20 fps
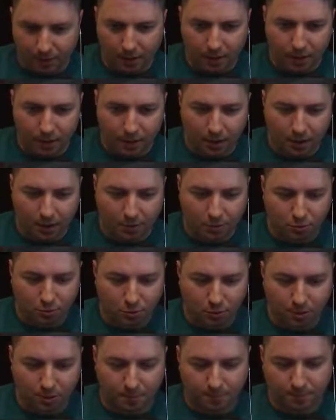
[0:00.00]
iron
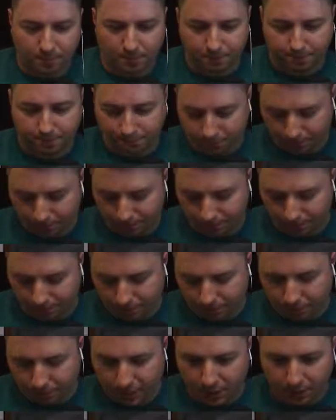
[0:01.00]
drum,
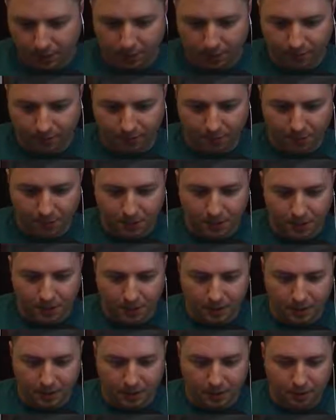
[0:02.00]
that recipe
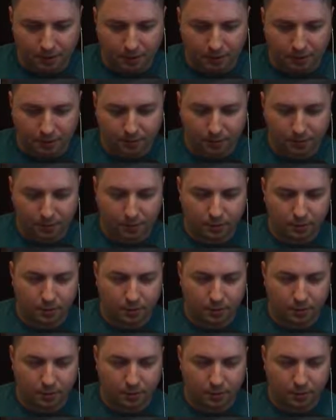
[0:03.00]
is